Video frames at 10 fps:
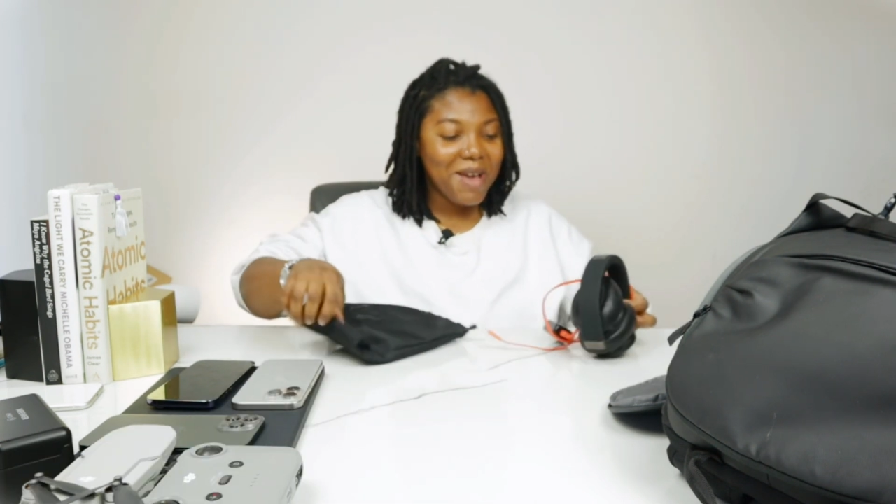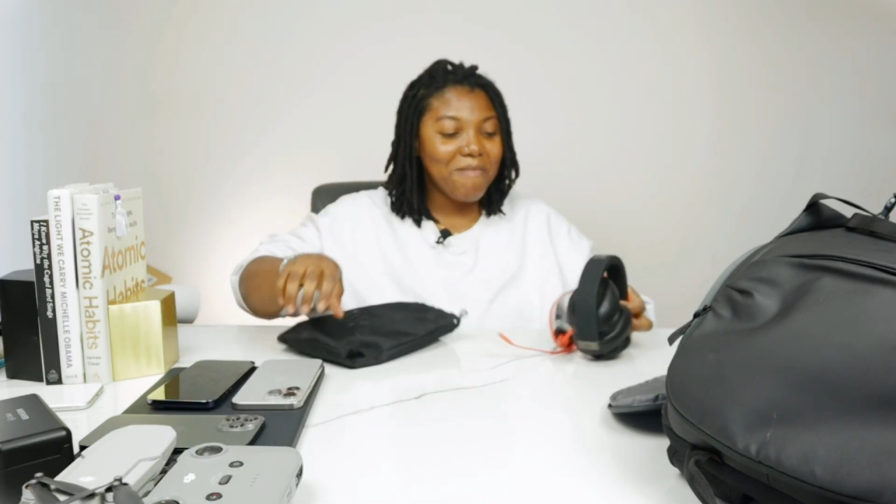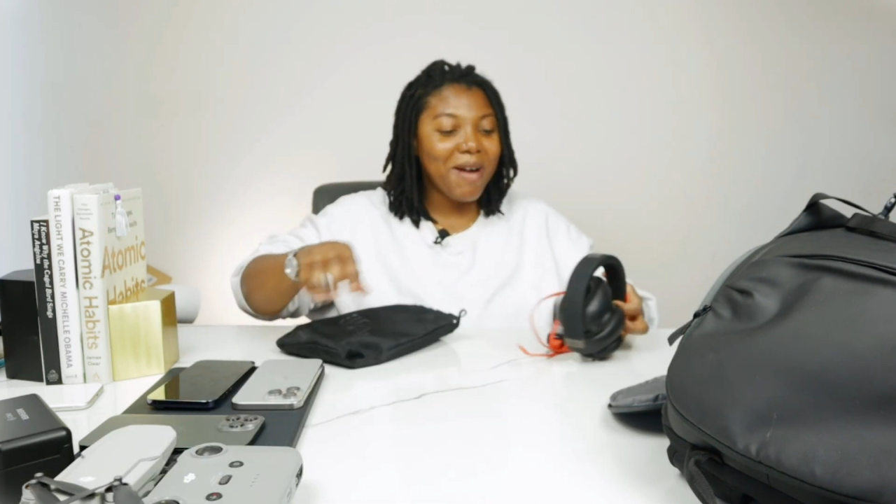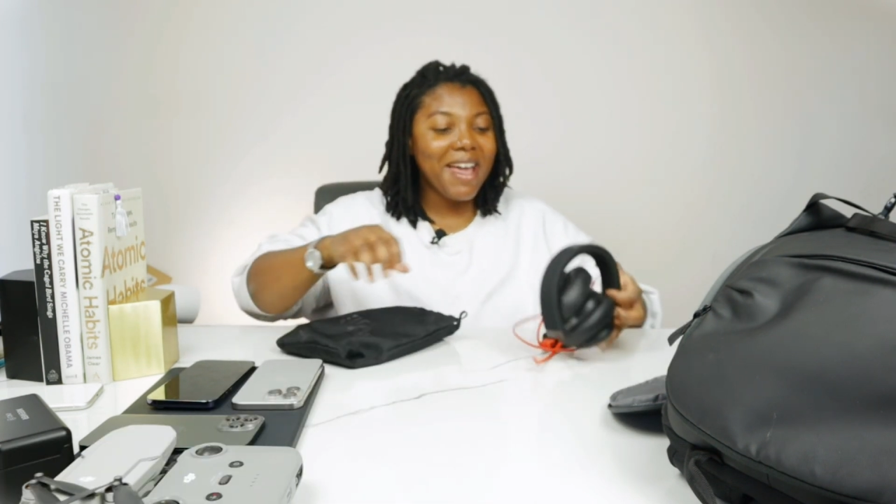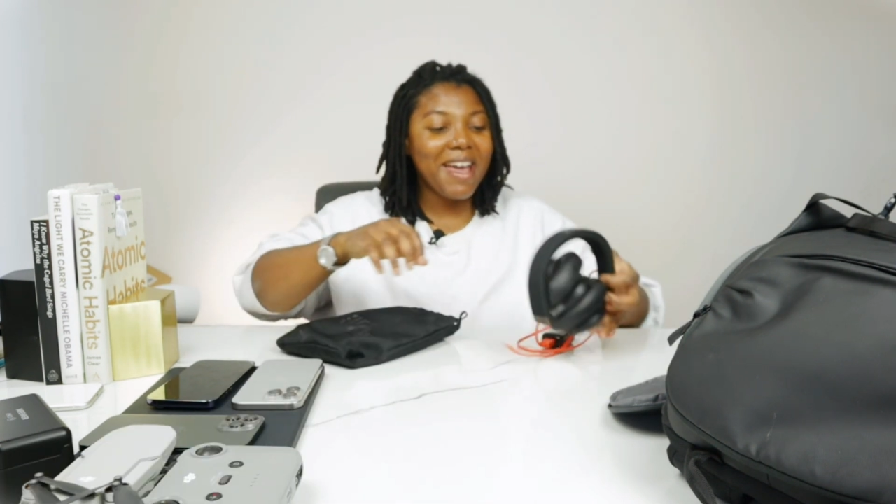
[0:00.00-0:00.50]

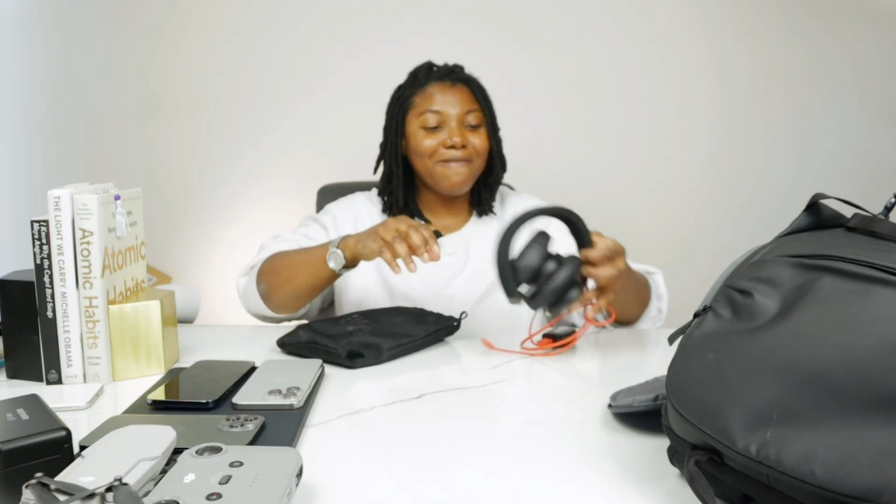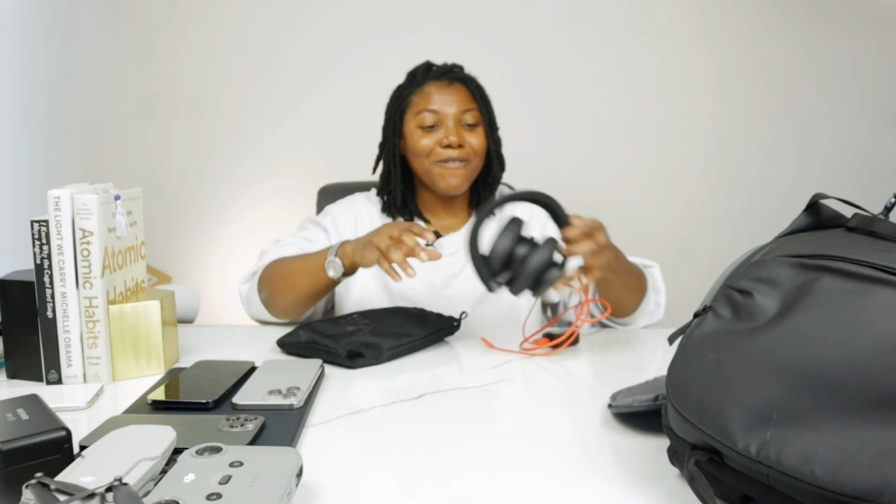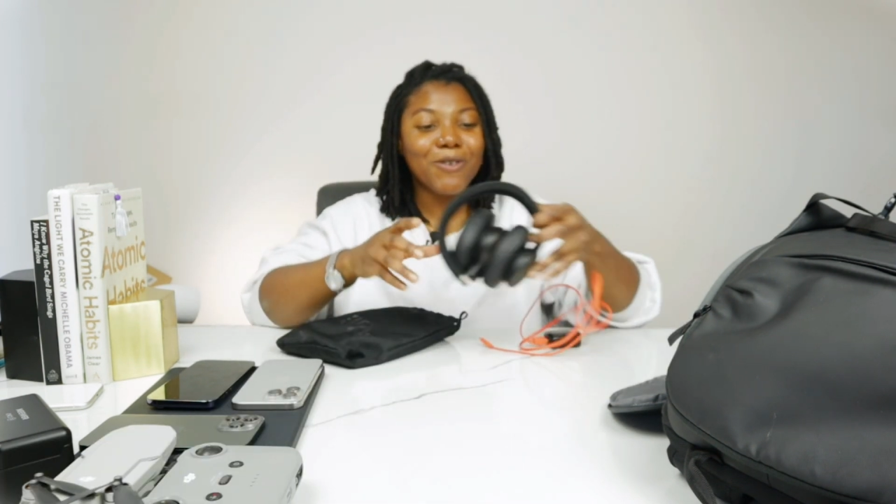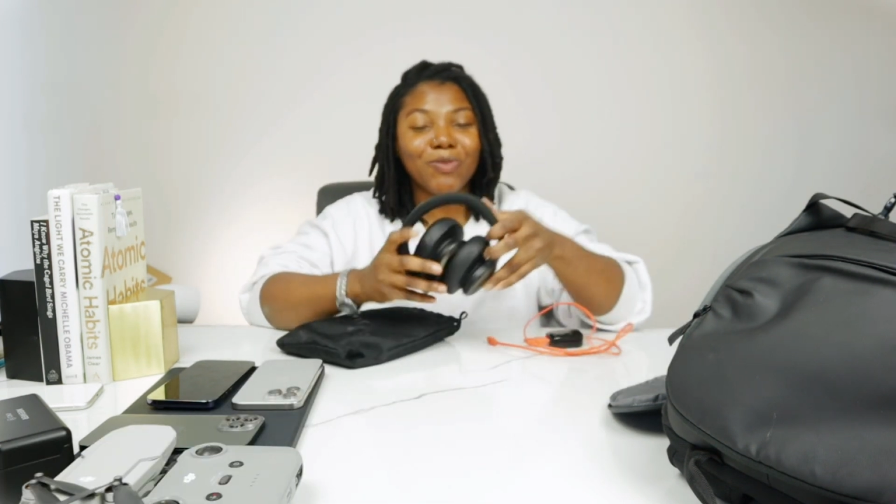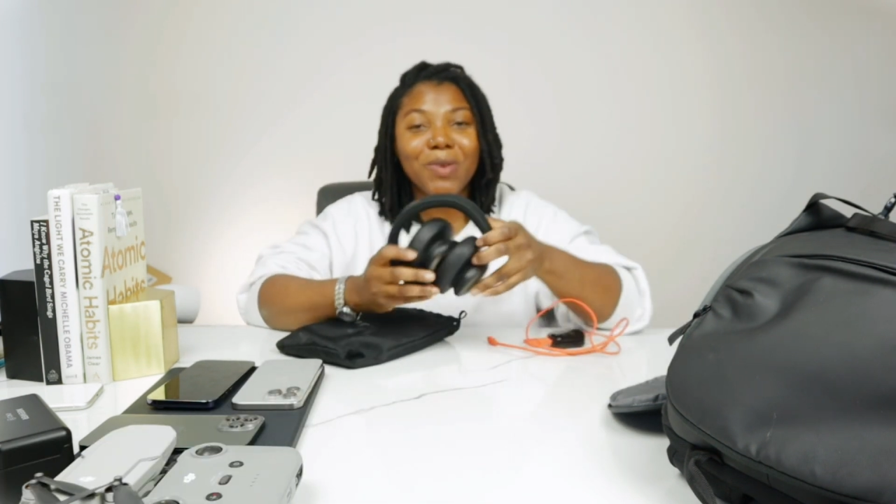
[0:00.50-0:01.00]
My
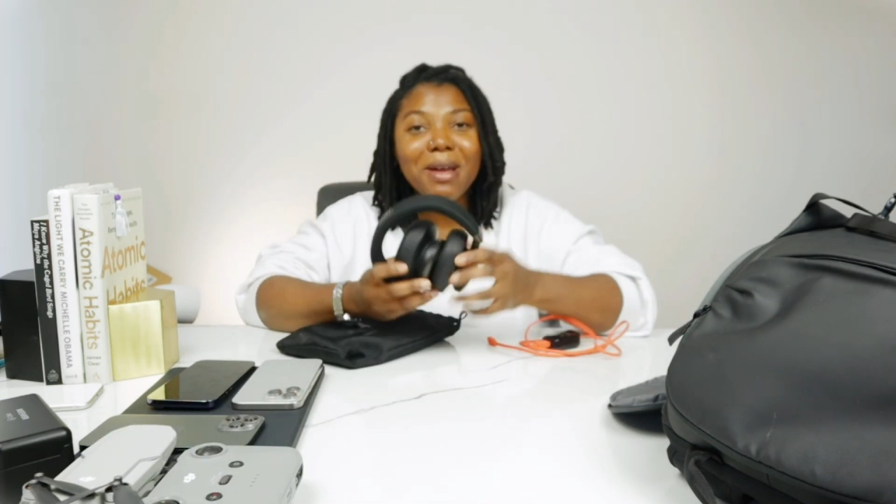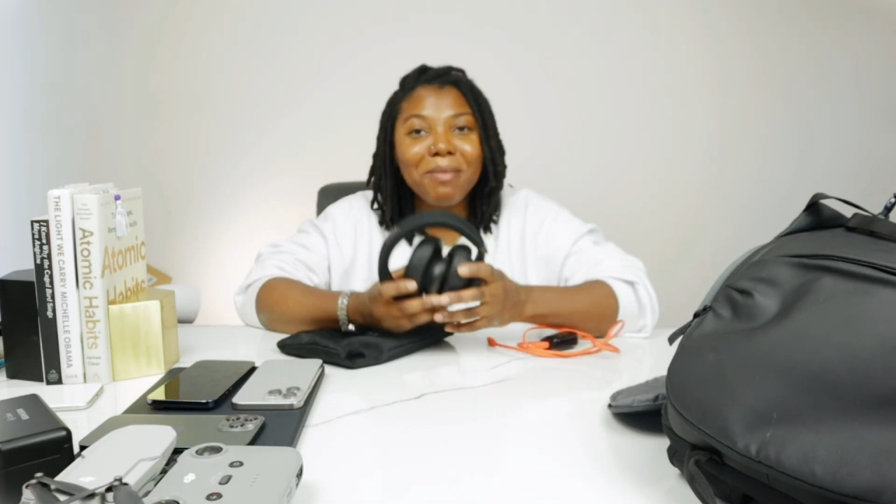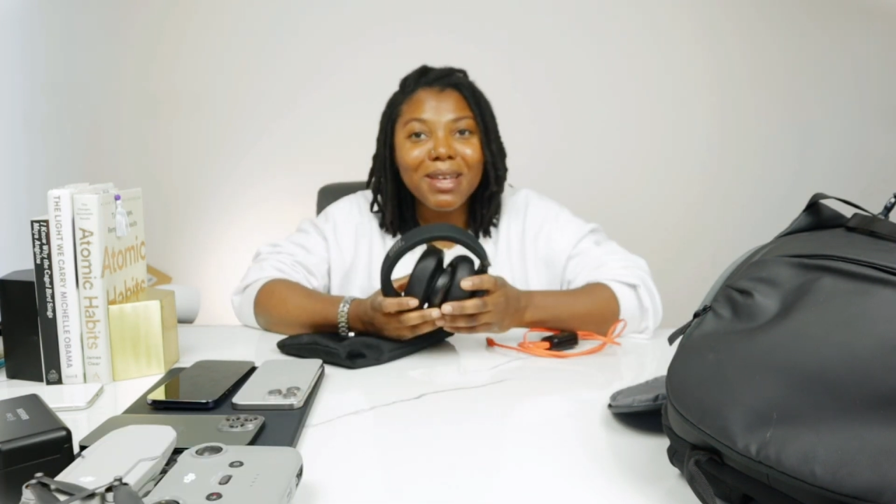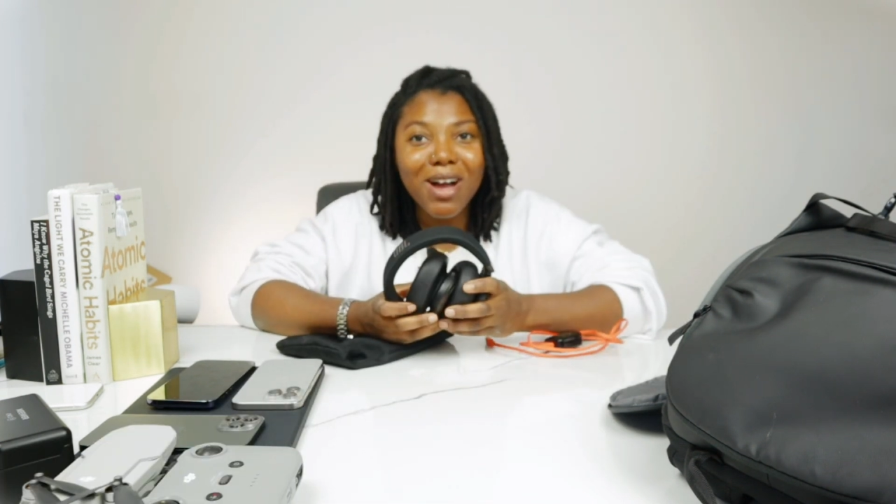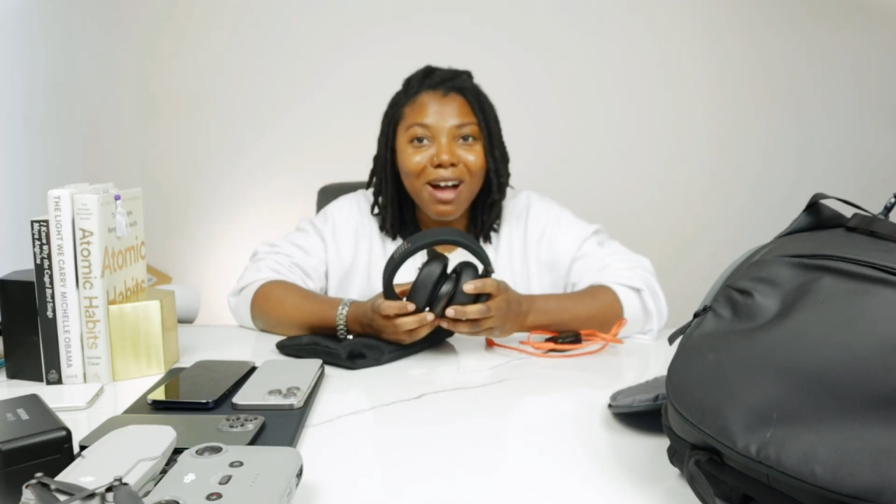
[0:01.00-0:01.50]
headphones, when
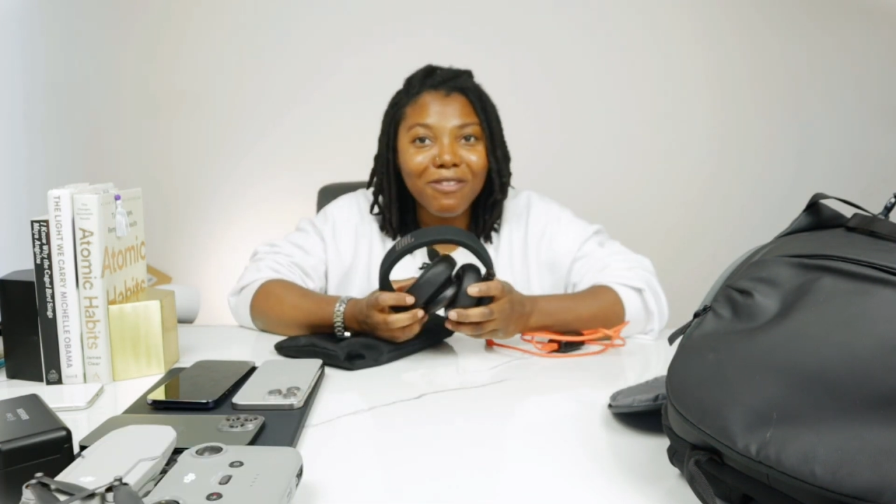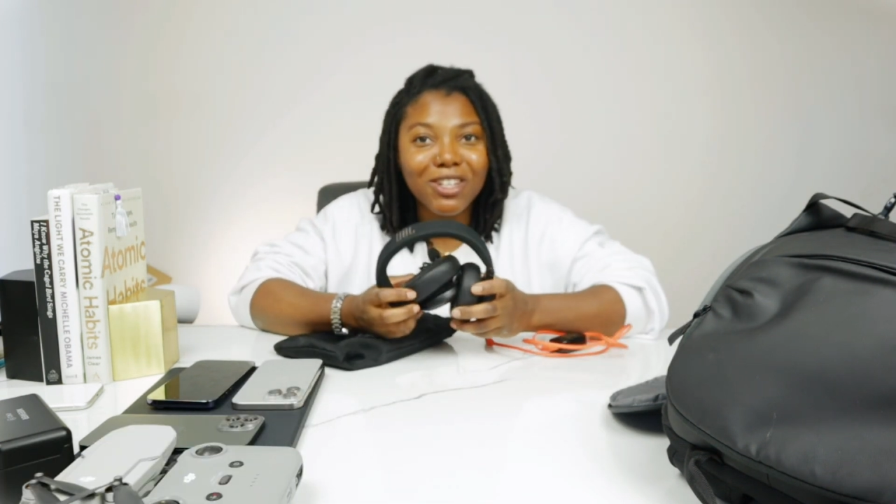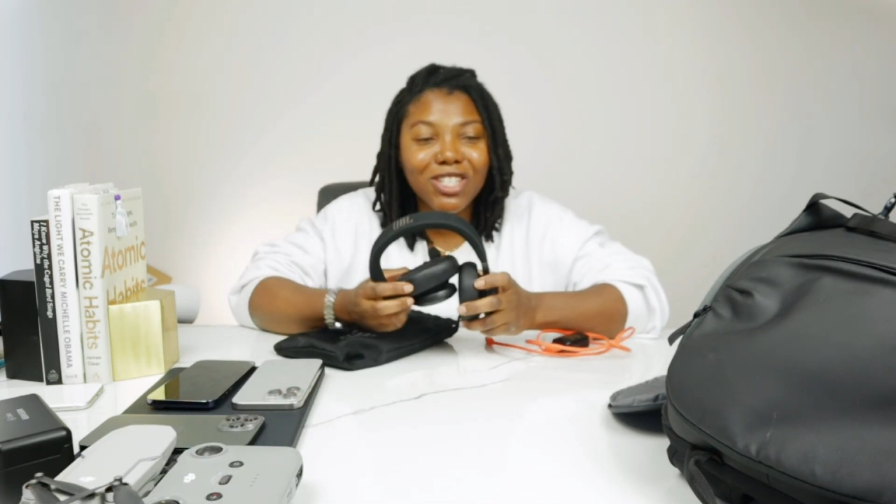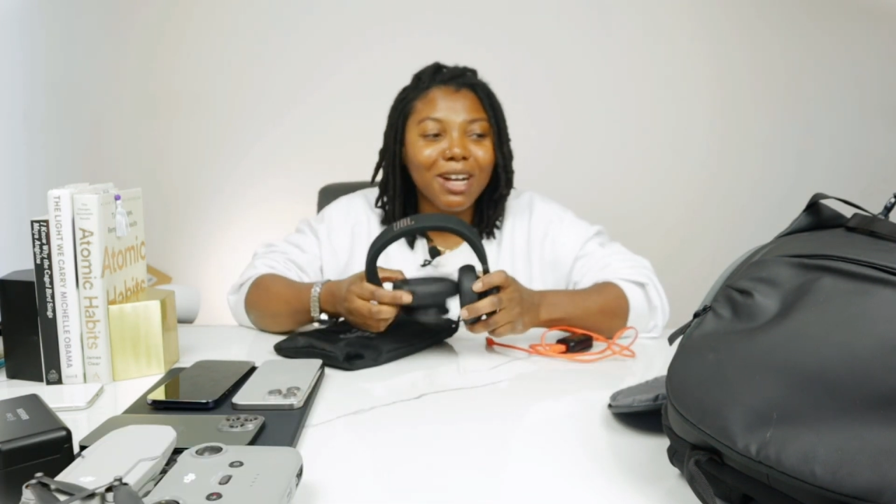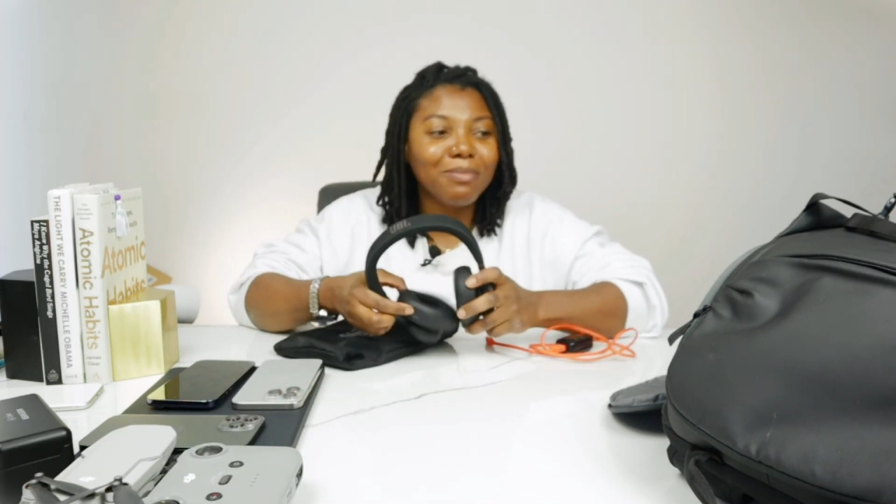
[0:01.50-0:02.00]
I'm in
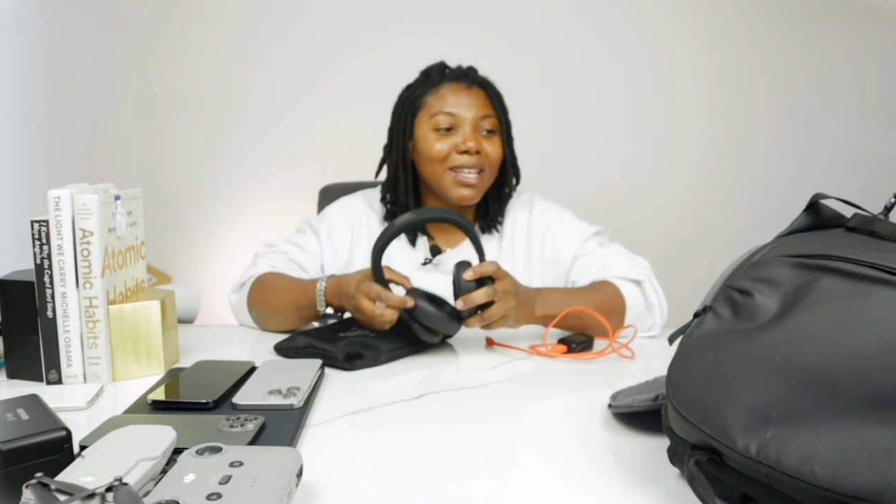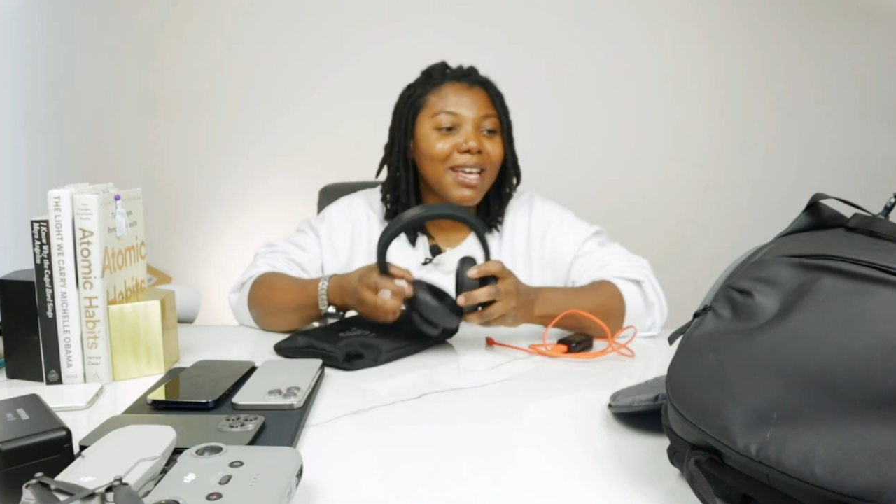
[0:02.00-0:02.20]
coffee shops